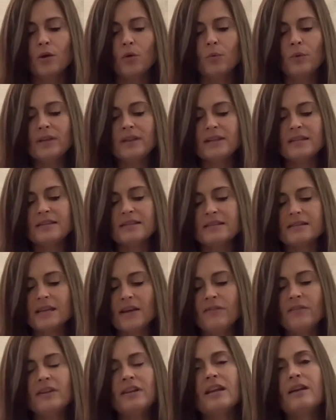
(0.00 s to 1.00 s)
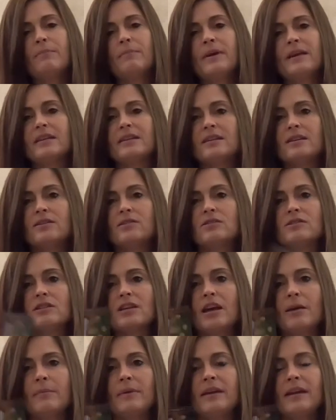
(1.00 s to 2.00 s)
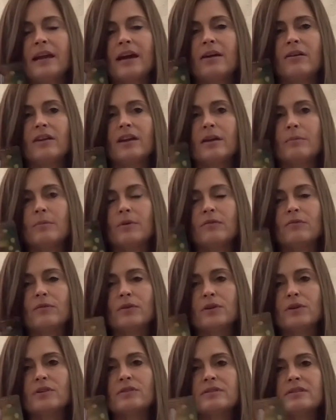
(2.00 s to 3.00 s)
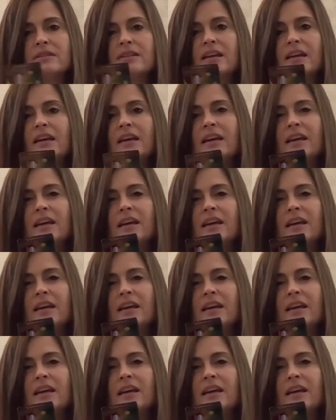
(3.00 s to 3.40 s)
With the Seven of Pentacles coming out in reverse,